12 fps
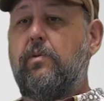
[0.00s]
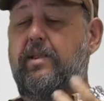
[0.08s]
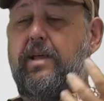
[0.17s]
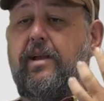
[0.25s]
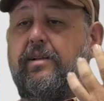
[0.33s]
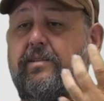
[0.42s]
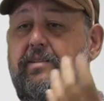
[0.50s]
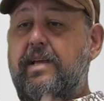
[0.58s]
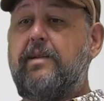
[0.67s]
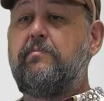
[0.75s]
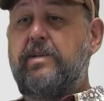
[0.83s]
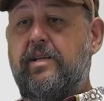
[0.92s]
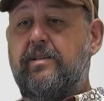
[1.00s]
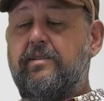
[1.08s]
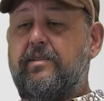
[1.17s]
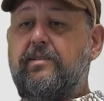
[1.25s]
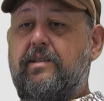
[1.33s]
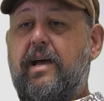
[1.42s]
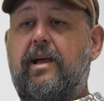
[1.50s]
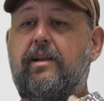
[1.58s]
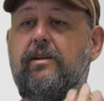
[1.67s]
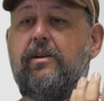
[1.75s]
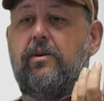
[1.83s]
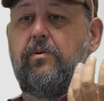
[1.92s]
what that instead means is
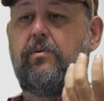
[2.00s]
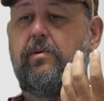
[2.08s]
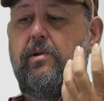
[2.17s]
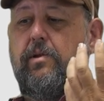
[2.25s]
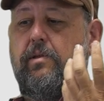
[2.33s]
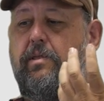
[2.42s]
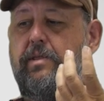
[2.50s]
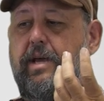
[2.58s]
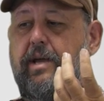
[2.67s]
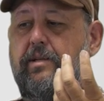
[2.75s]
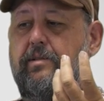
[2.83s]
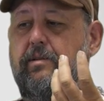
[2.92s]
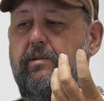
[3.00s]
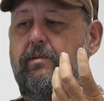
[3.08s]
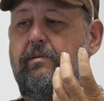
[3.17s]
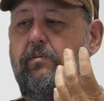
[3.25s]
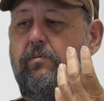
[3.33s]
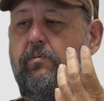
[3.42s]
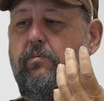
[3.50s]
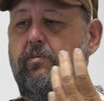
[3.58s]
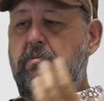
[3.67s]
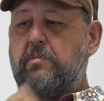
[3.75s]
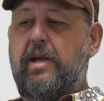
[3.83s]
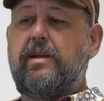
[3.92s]
that, you know, that
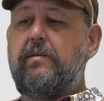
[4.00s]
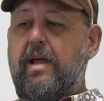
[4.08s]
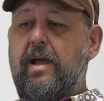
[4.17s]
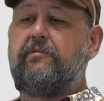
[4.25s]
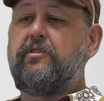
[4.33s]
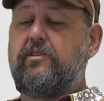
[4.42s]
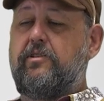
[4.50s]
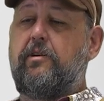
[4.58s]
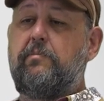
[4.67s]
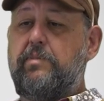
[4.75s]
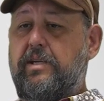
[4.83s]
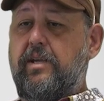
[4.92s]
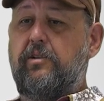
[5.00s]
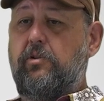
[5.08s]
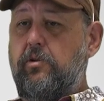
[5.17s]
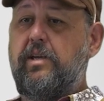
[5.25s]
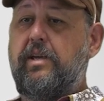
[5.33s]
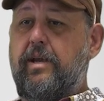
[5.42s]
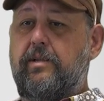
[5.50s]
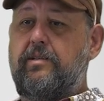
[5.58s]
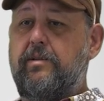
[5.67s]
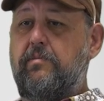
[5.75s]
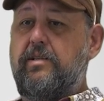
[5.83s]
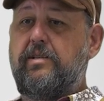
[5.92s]
we might have to start begin looking at
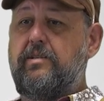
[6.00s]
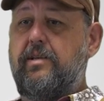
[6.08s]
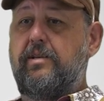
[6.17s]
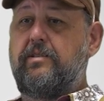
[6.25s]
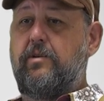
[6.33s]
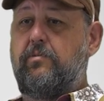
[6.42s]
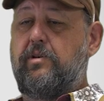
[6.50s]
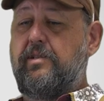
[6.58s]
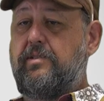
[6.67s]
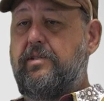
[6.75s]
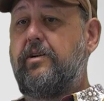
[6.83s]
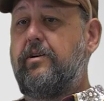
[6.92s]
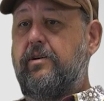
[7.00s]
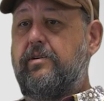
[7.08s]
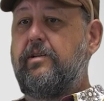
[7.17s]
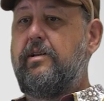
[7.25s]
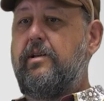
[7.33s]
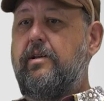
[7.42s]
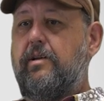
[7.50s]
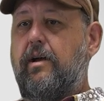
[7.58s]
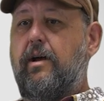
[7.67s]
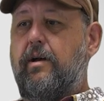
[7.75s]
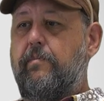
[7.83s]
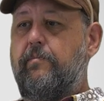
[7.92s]
some of these things that were considered
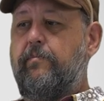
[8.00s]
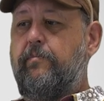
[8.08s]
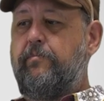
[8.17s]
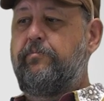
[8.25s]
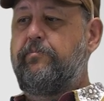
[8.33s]
um,